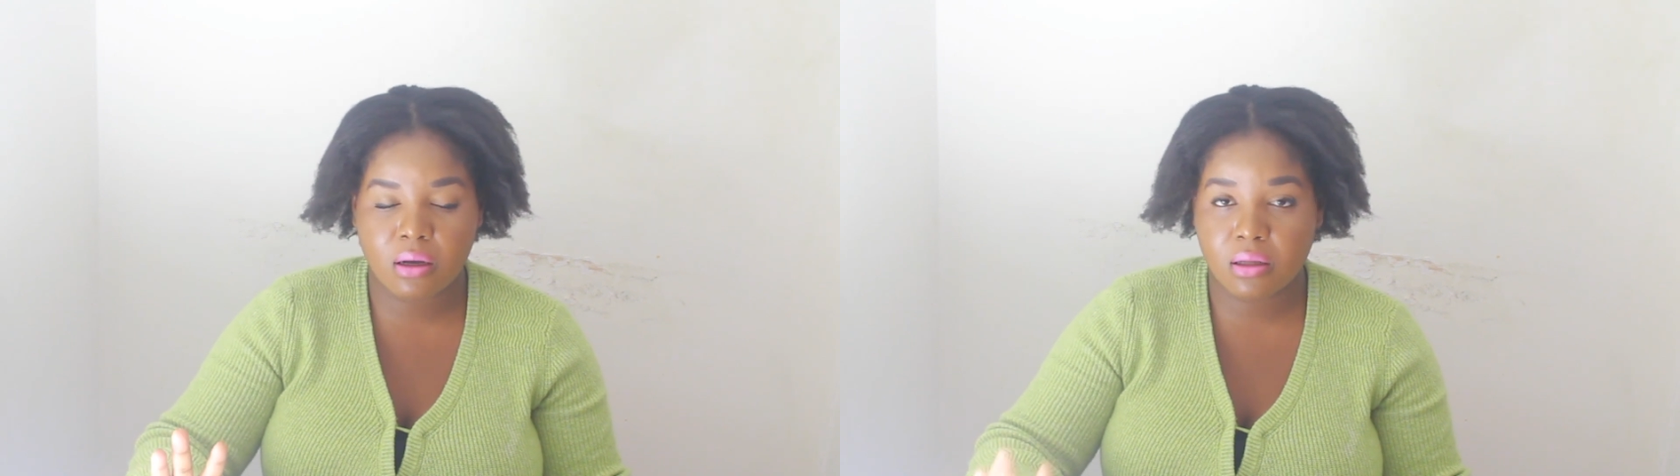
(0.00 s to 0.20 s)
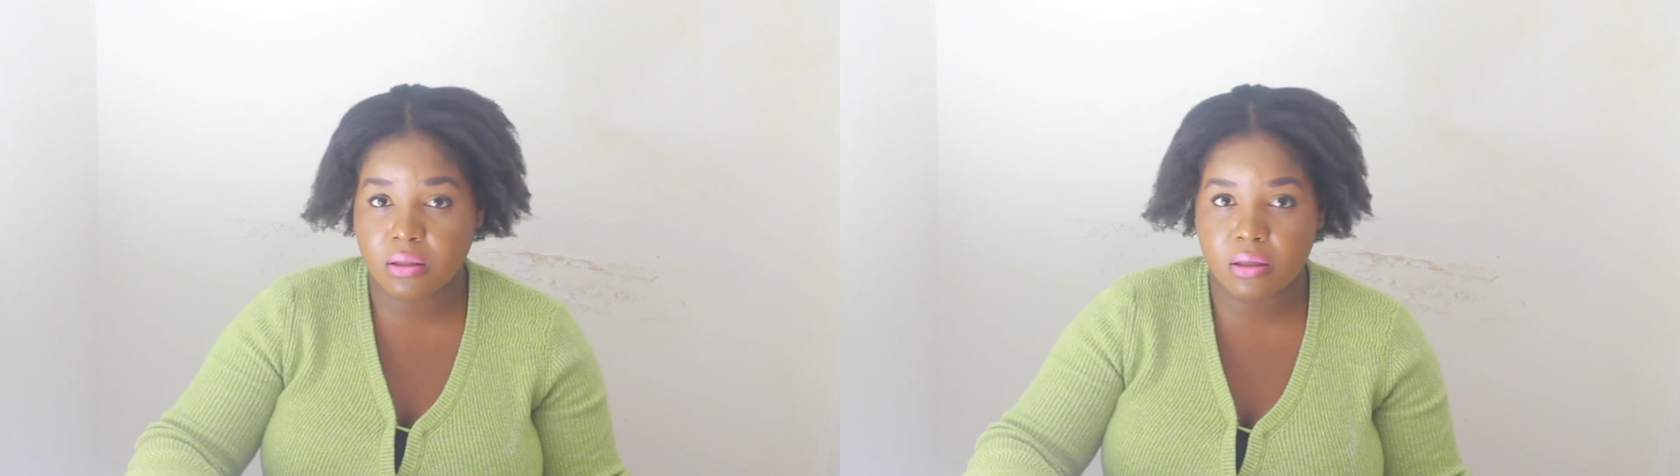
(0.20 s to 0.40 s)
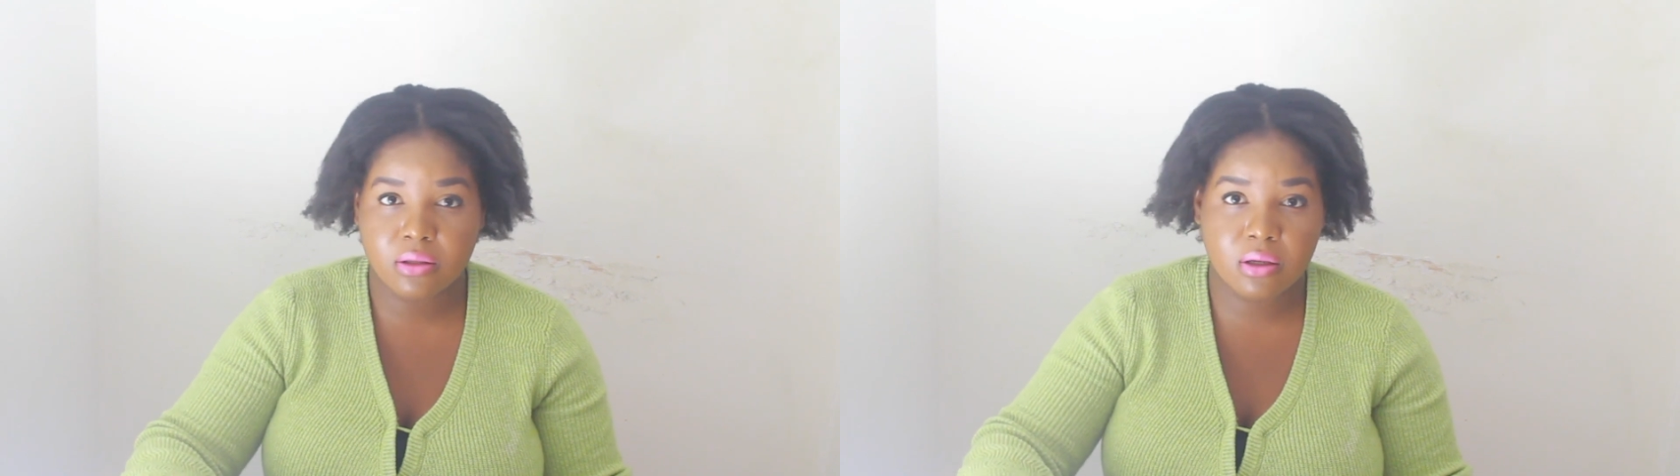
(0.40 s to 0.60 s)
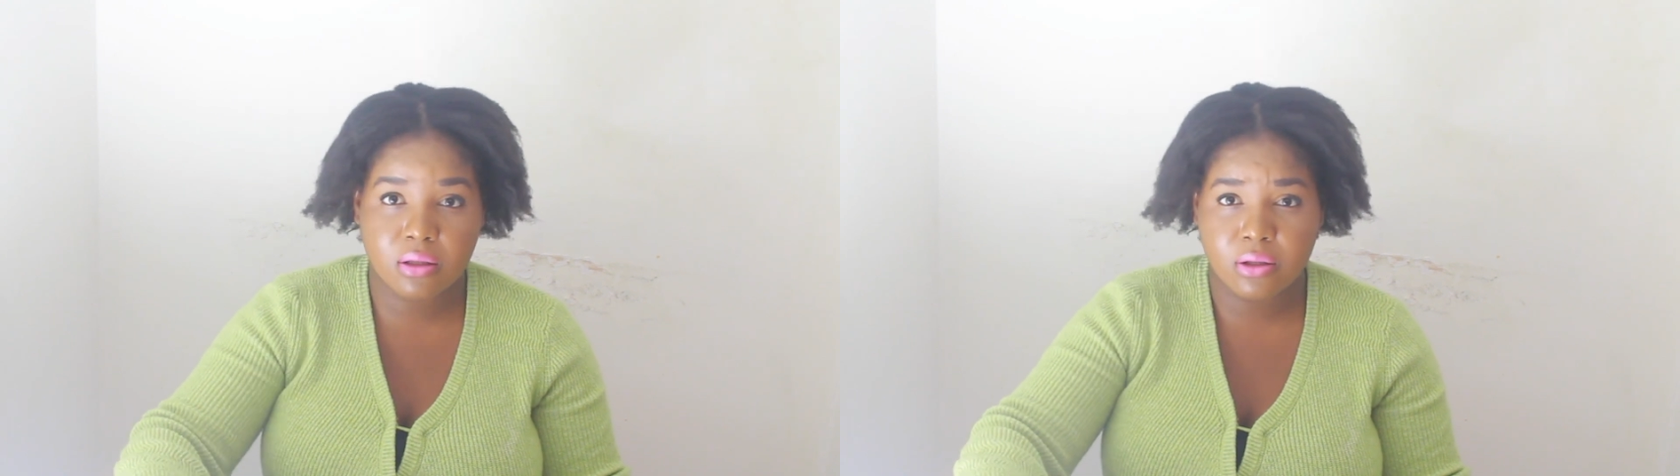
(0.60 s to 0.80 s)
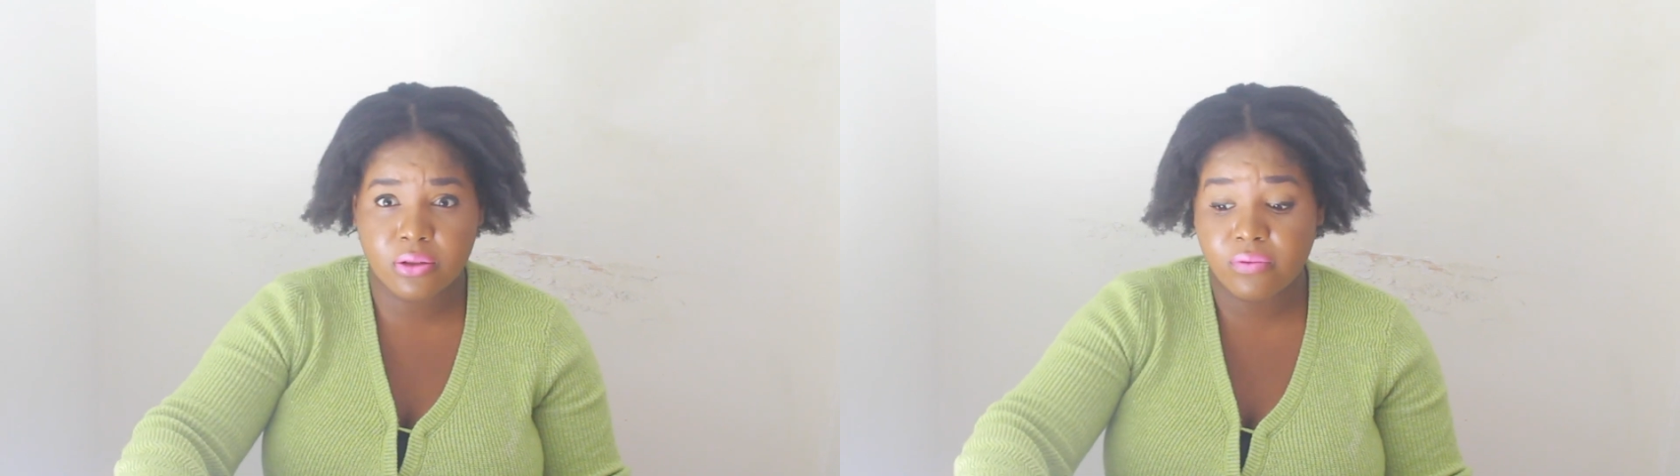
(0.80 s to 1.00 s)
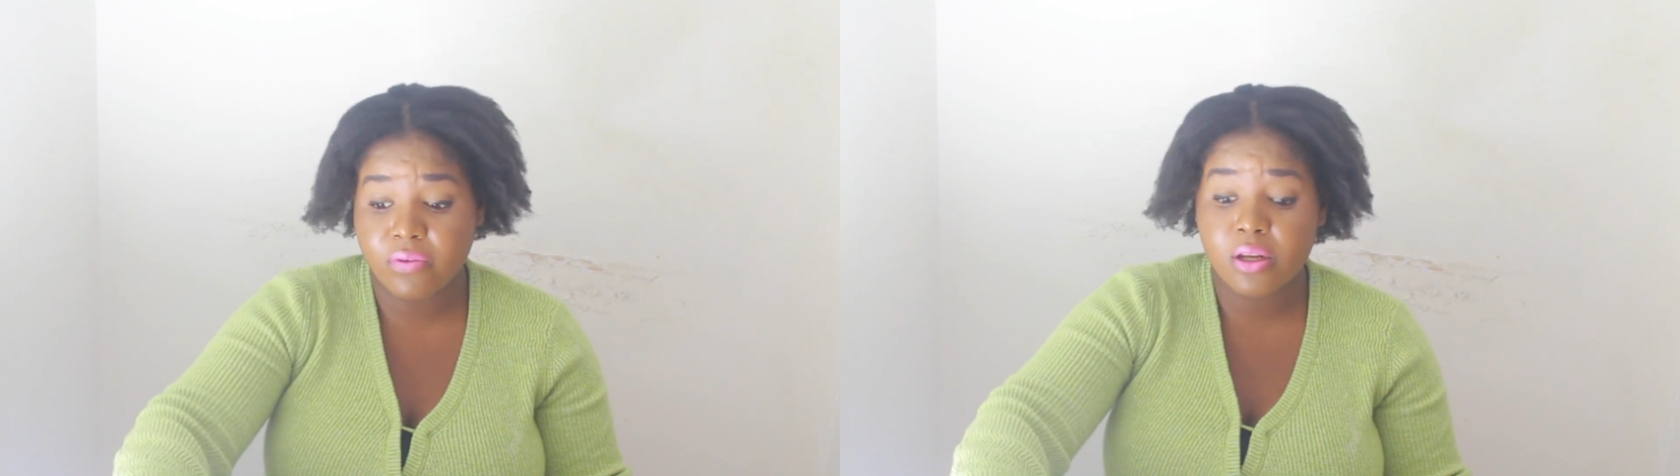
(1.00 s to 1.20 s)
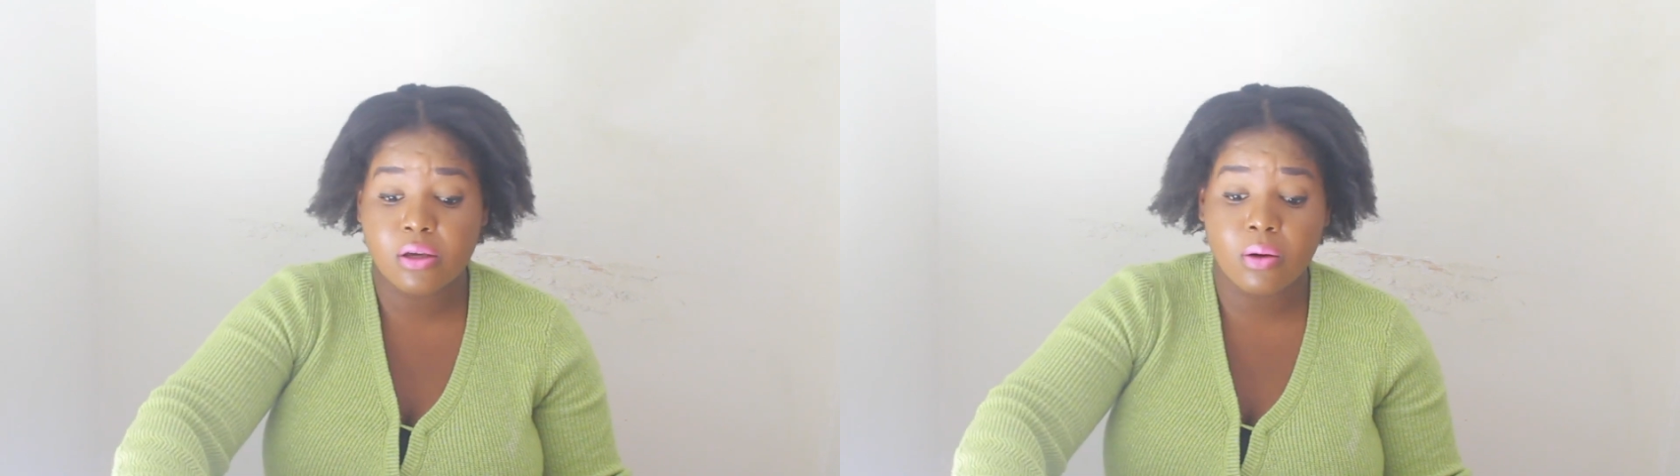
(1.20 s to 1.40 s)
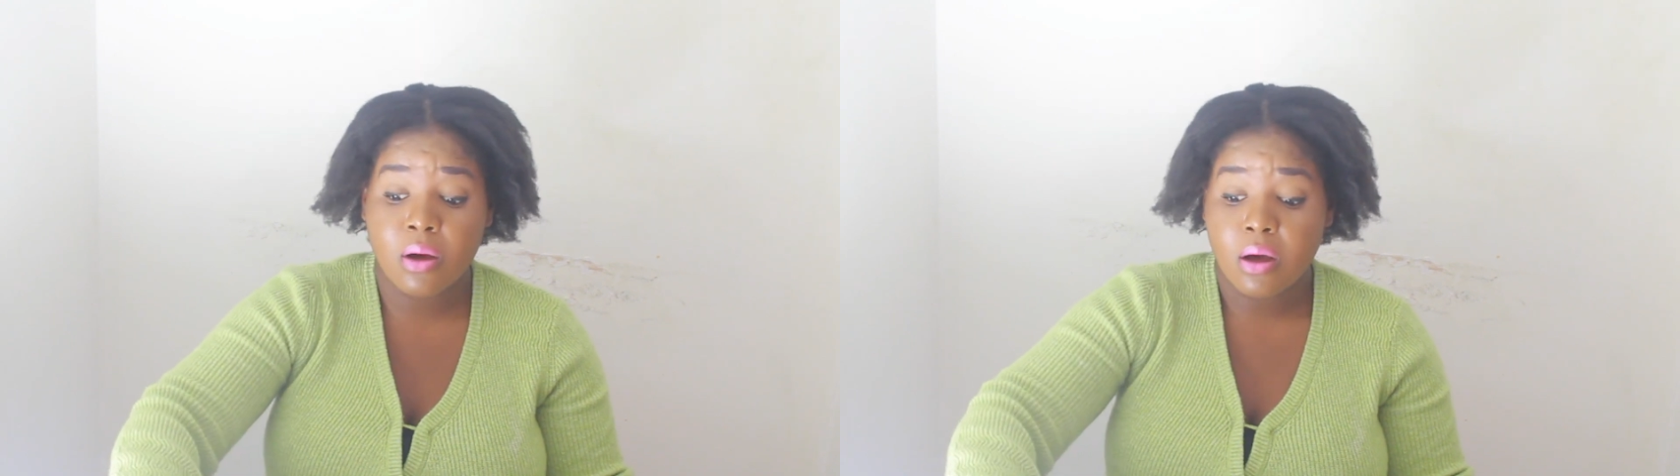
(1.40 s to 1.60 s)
on another video,